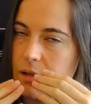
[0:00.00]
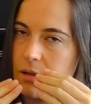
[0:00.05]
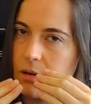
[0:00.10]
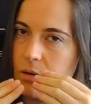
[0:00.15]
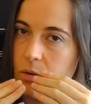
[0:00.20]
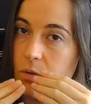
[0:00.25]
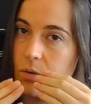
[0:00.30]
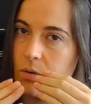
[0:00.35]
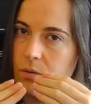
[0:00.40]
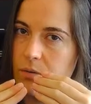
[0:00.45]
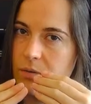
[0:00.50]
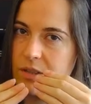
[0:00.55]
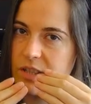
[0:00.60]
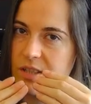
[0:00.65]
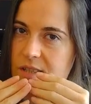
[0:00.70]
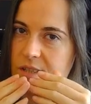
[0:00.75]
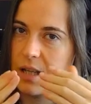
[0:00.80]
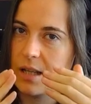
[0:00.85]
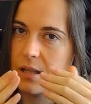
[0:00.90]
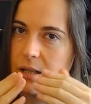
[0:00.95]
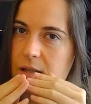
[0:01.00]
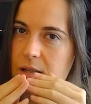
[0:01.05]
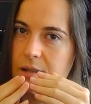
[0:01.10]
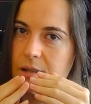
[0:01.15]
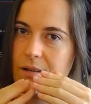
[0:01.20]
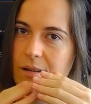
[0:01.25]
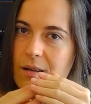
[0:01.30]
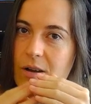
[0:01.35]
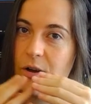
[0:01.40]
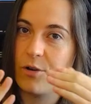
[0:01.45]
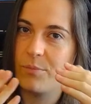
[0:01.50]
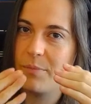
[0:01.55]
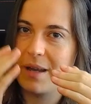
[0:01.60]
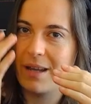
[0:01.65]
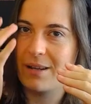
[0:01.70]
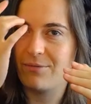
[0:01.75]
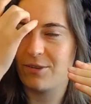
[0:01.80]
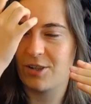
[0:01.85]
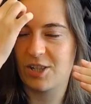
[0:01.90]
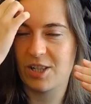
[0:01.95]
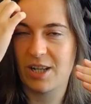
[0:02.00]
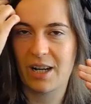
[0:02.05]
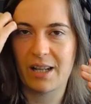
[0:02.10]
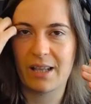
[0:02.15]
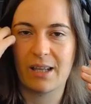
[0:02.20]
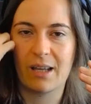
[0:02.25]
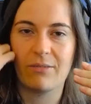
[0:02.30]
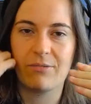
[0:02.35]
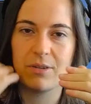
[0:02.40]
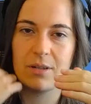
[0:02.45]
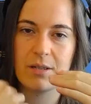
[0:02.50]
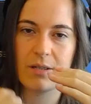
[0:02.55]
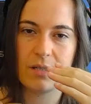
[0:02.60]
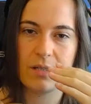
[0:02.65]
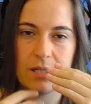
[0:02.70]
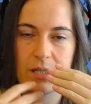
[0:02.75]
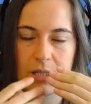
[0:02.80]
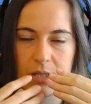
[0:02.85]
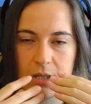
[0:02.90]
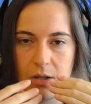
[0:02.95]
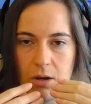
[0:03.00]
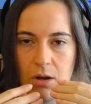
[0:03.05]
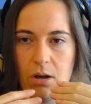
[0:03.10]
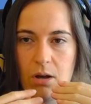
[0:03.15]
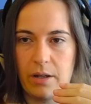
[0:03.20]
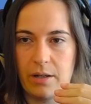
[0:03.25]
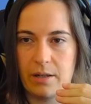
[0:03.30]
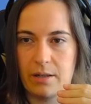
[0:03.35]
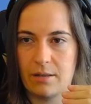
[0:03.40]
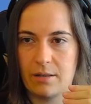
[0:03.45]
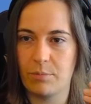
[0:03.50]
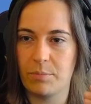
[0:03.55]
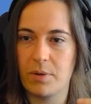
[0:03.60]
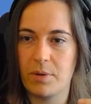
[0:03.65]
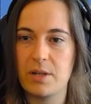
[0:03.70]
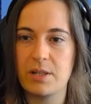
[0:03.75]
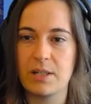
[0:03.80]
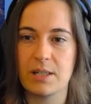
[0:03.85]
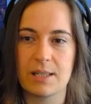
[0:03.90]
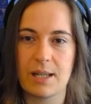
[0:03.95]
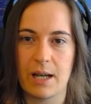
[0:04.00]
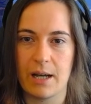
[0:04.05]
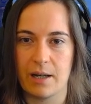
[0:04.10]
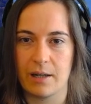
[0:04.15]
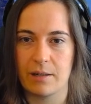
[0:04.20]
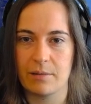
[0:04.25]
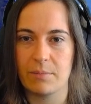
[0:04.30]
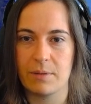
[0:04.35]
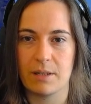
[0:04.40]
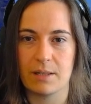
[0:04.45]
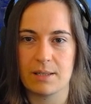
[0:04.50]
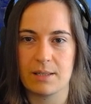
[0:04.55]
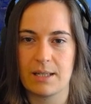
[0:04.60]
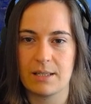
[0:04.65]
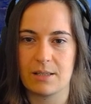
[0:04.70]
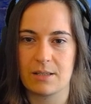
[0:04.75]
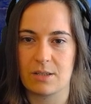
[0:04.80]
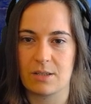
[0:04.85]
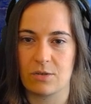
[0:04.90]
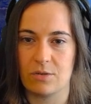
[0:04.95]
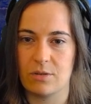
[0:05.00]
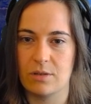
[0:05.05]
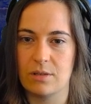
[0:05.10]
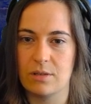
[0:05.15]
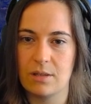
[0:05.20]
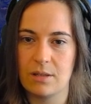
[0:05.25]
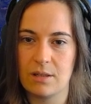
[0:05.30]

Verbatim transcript: or just like homemade fresh out of the oven. Dear God. You'll burn your tongue, but it tastes good.